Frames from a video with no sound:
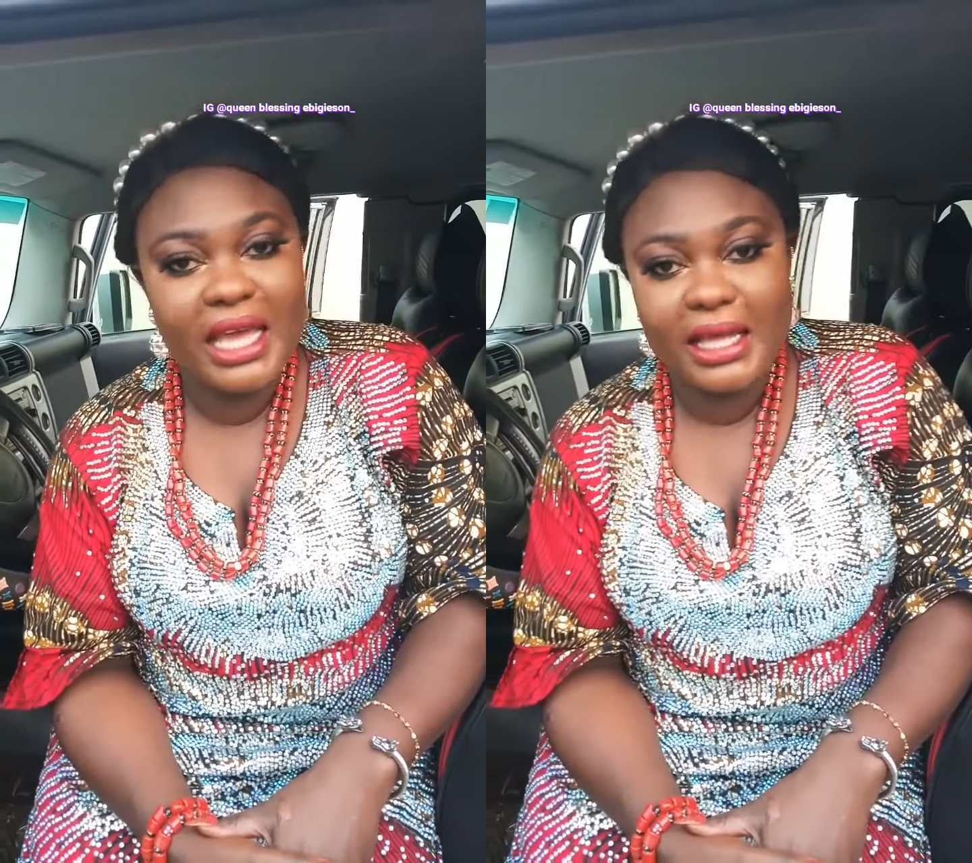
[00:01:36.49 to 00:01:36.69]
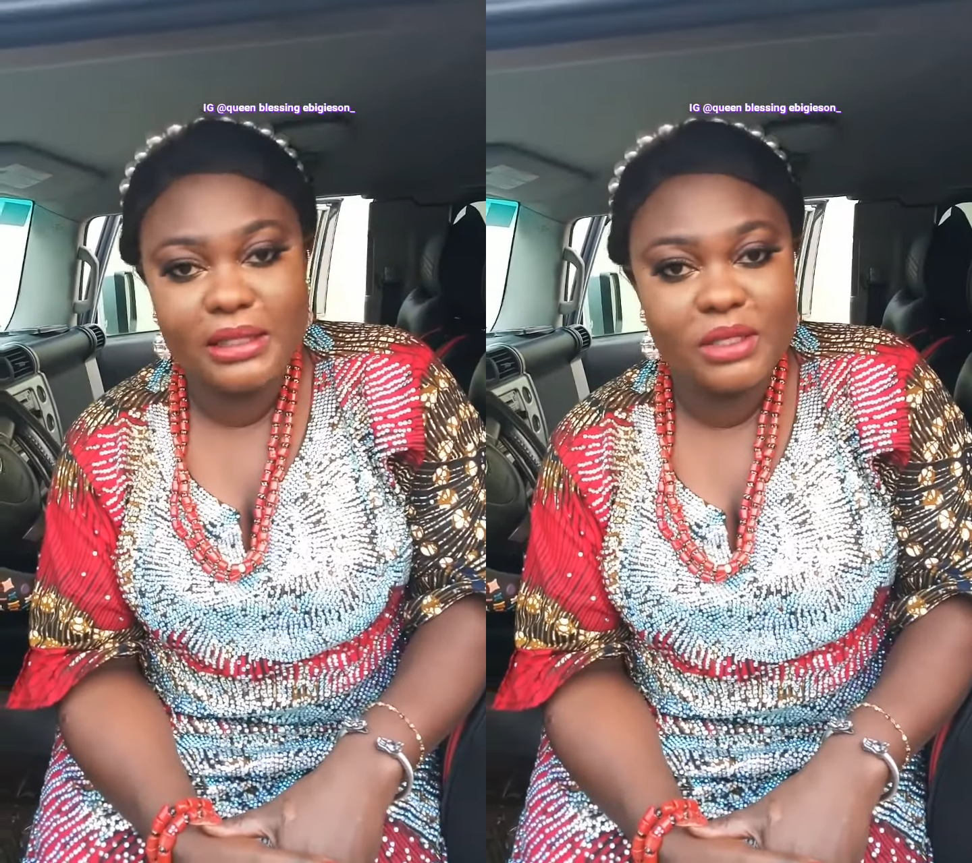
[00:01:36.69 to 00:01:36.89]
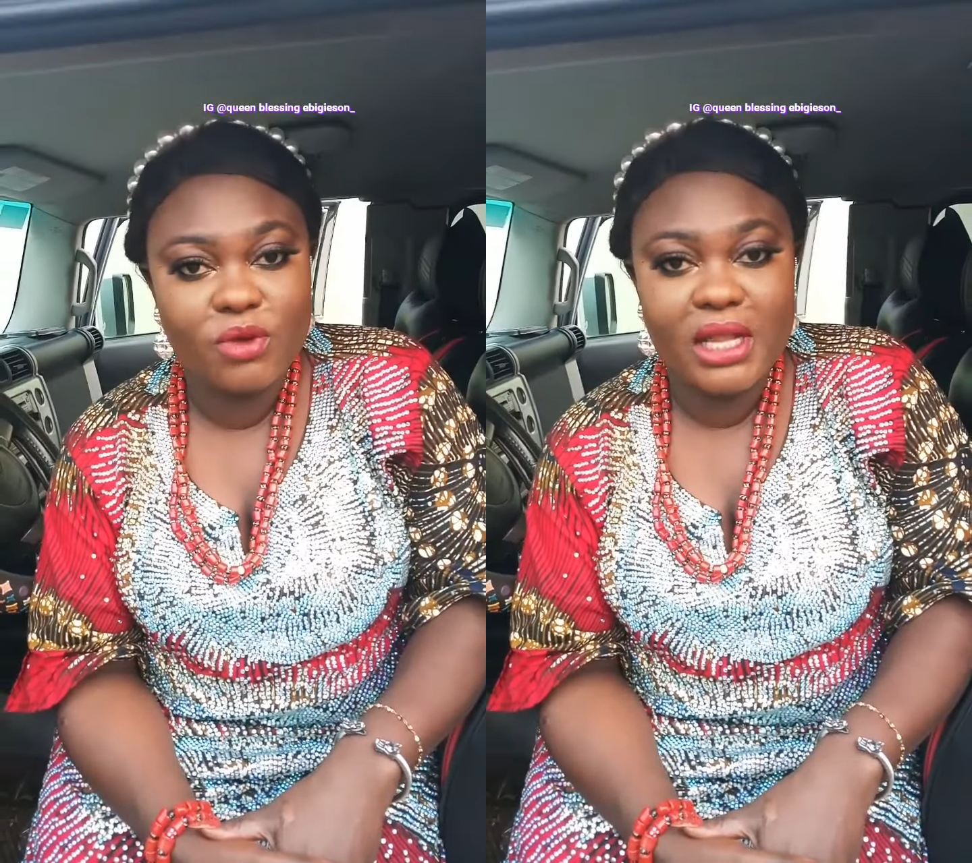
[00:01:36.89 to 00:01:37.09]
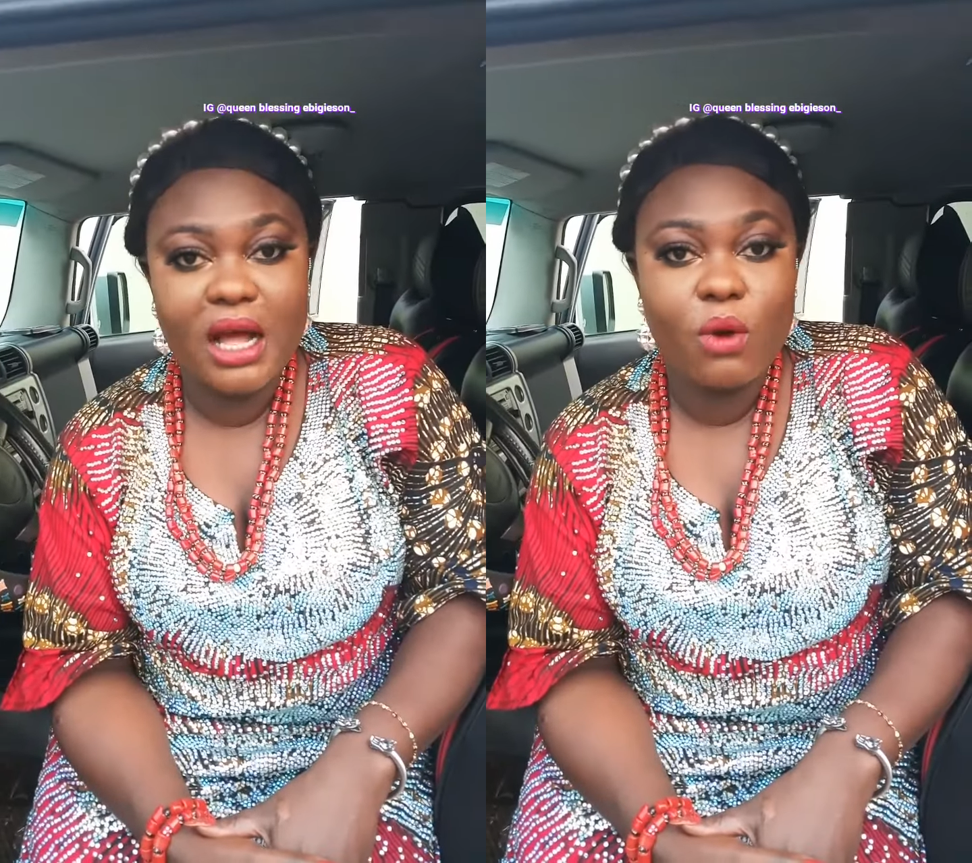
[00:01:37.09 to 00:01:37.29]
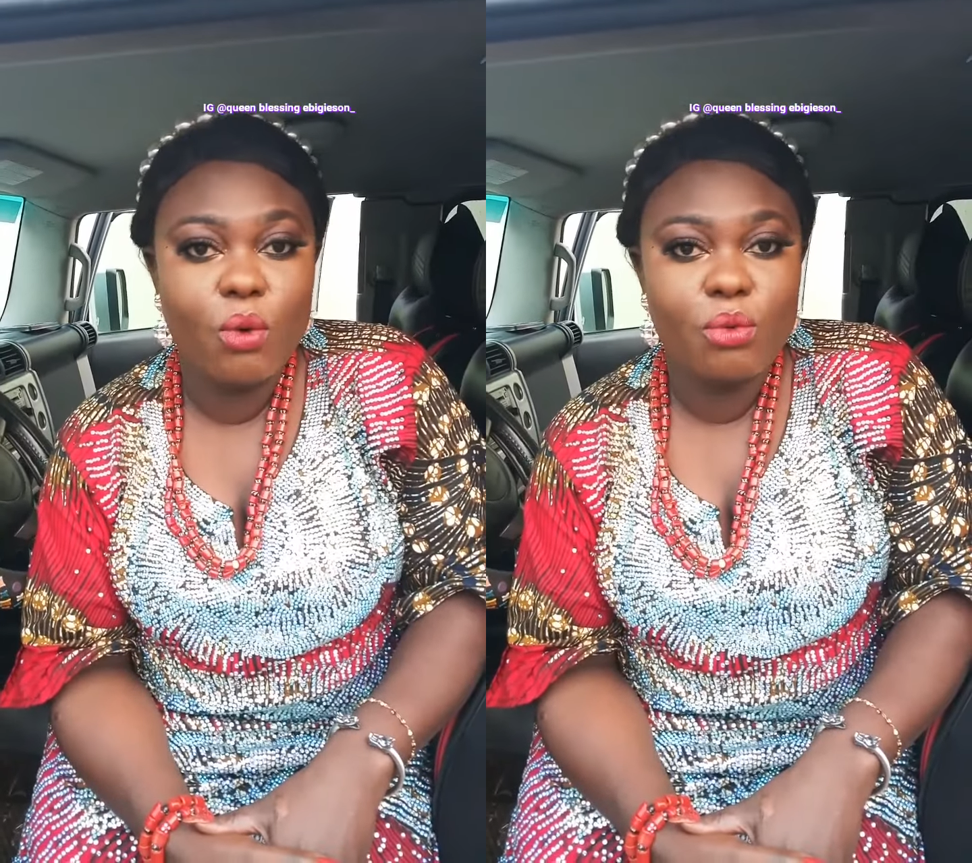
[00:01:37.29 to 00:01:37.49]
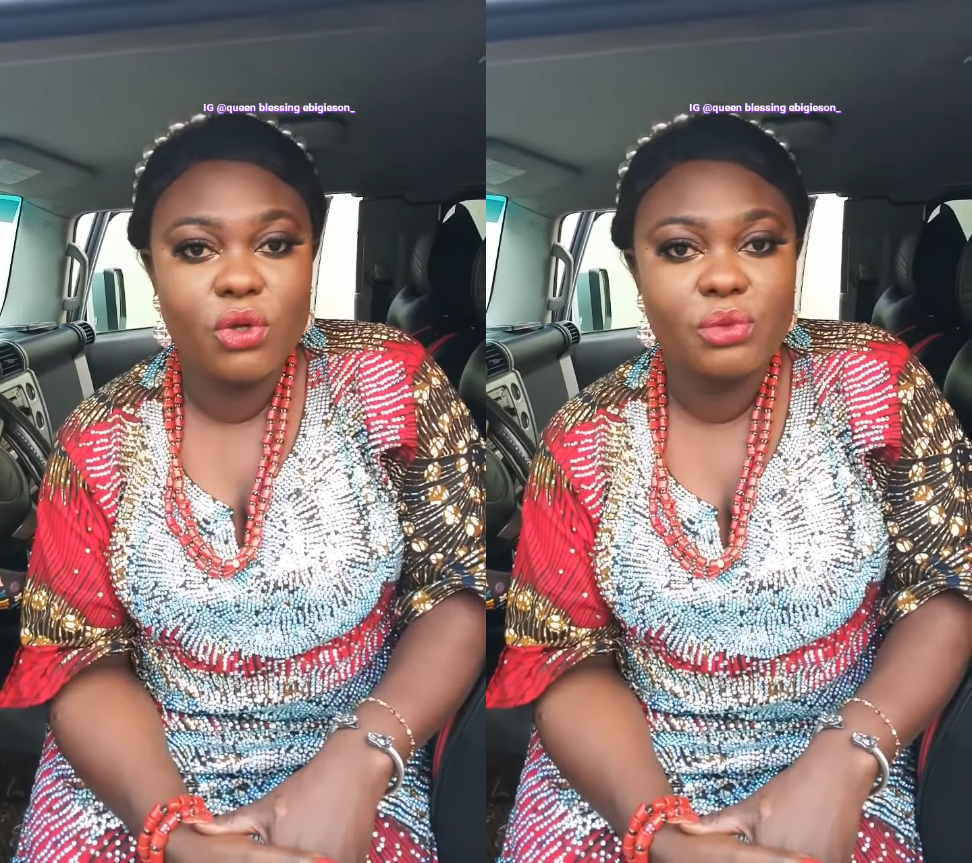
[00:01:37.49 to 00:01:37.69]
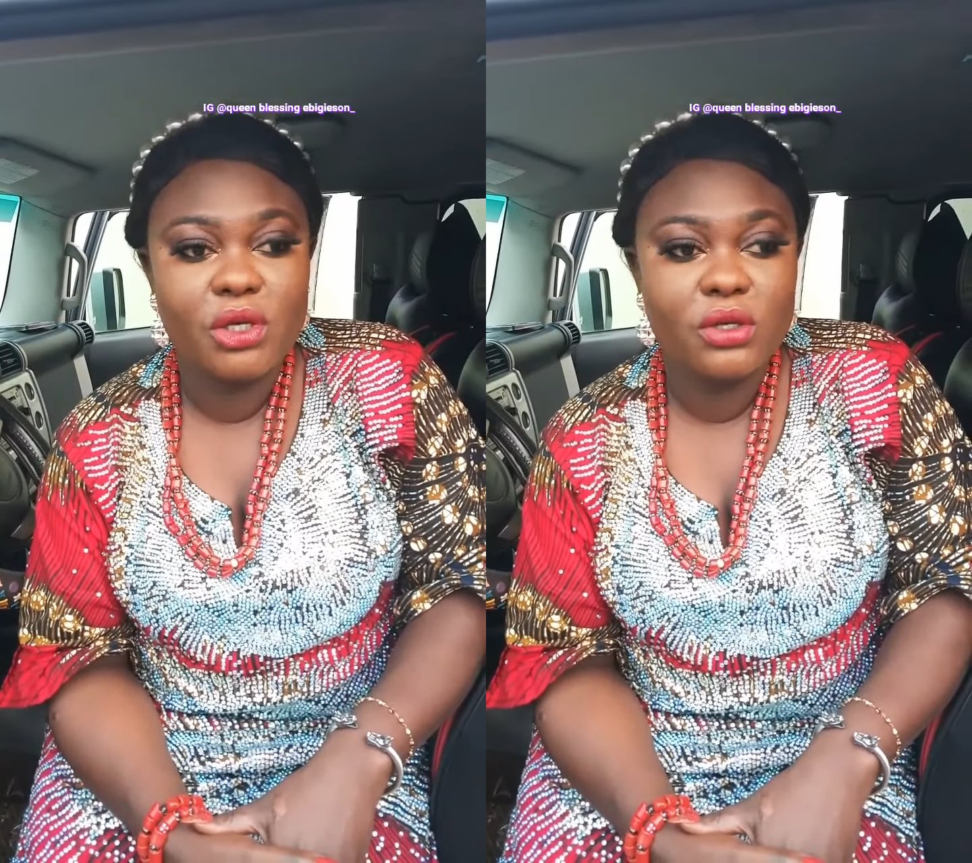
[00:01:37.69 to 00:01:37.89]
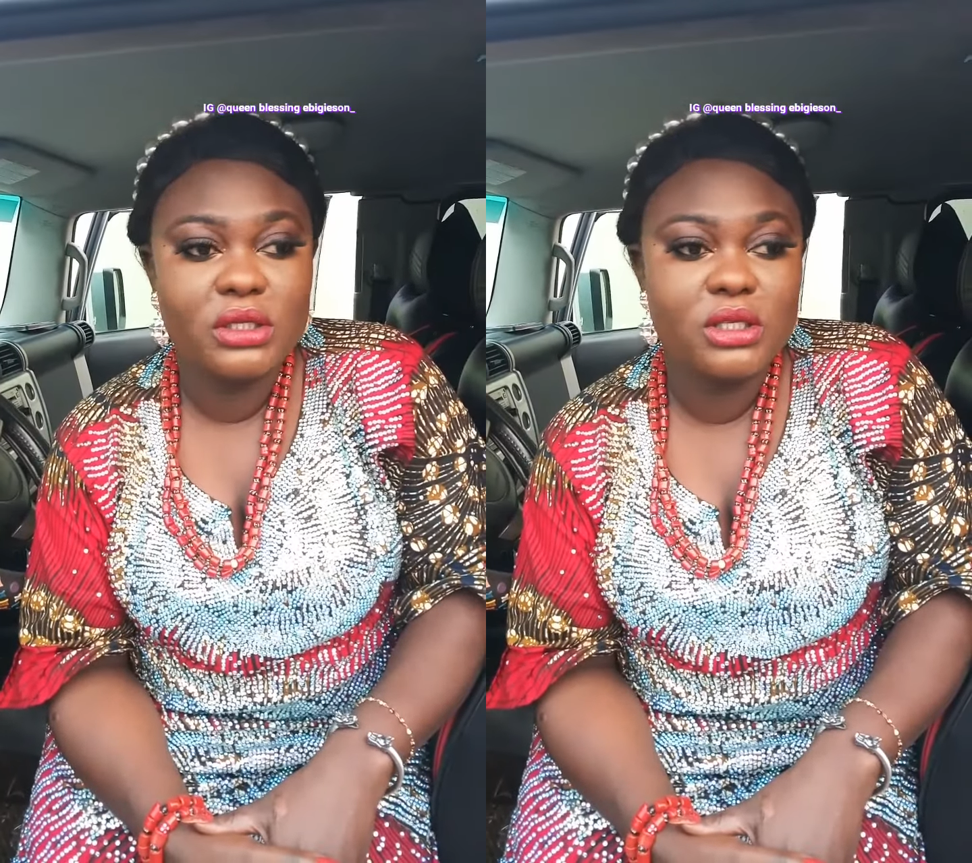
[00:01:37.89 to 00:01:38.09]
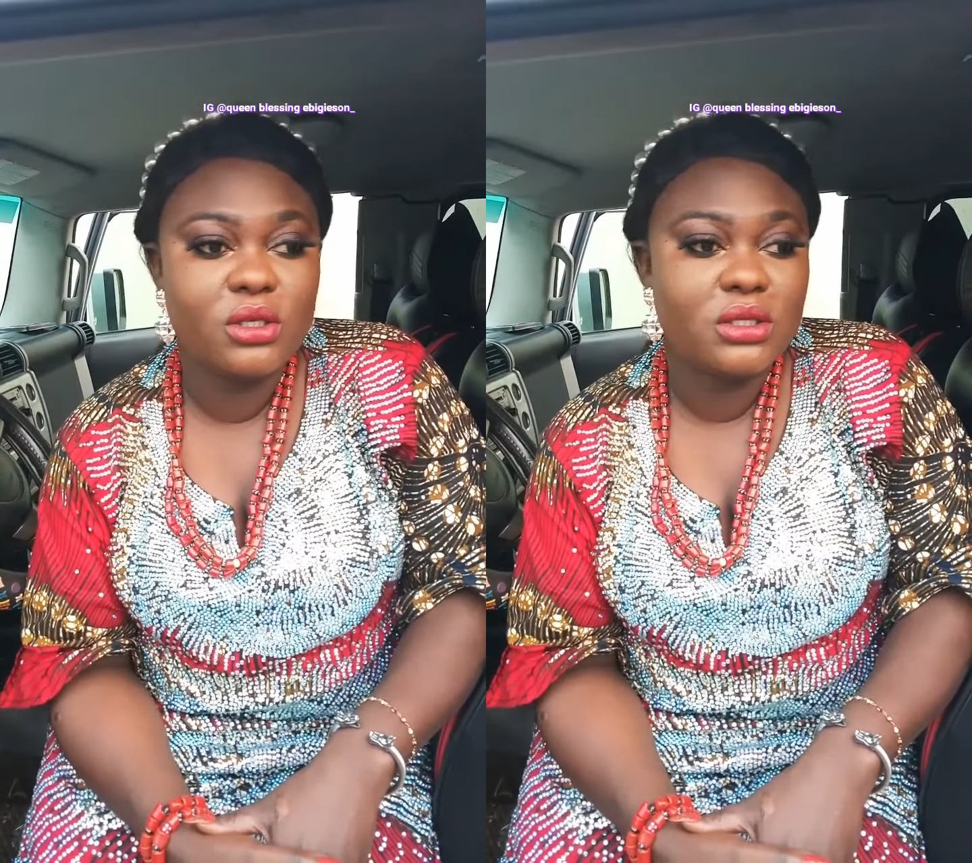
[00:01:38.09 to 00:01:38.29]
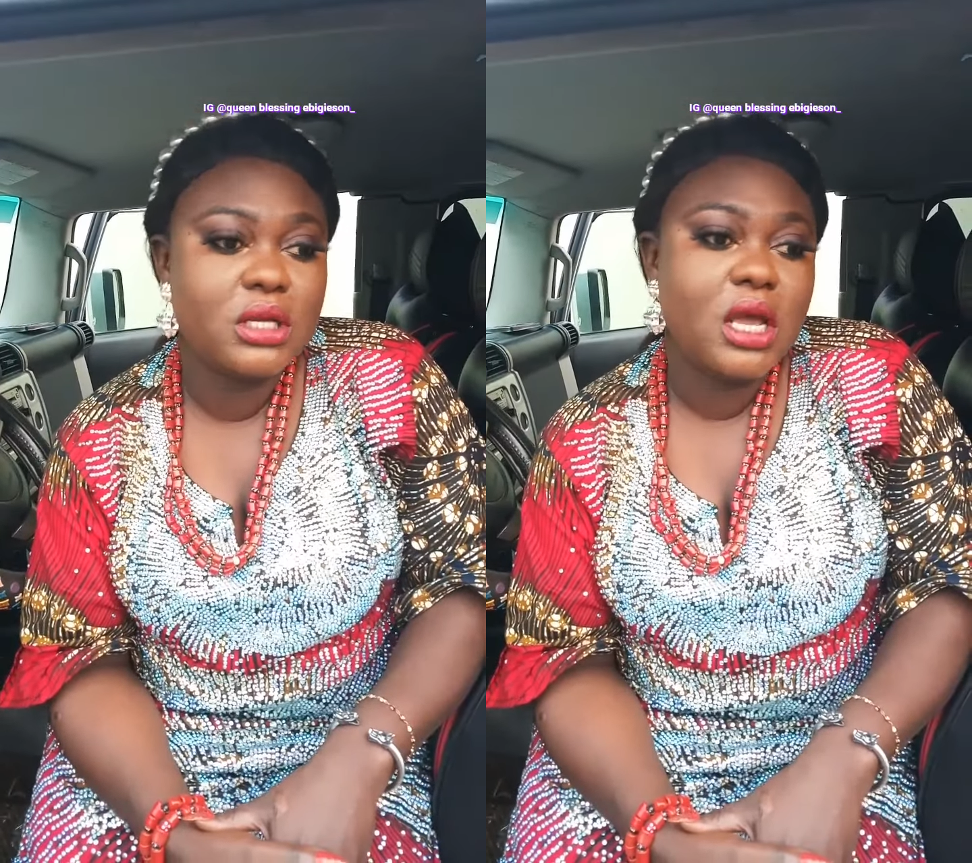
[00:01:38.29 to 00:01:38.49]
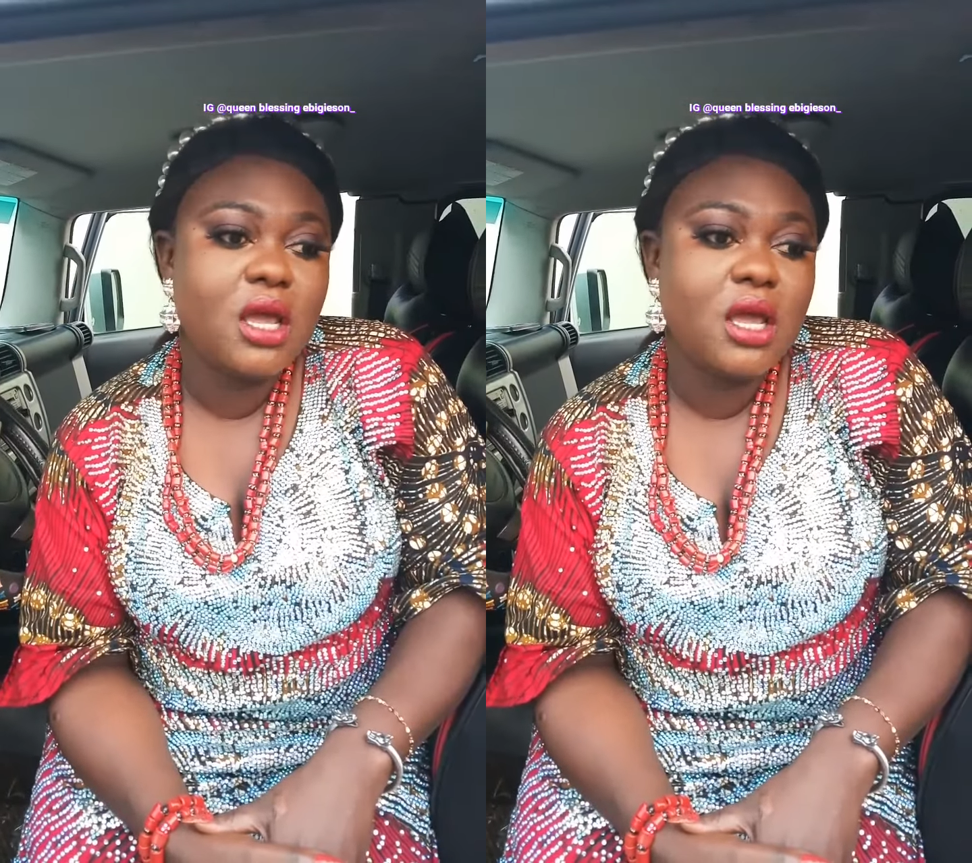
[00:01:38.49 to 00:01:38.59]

earns for that whole month, because he just,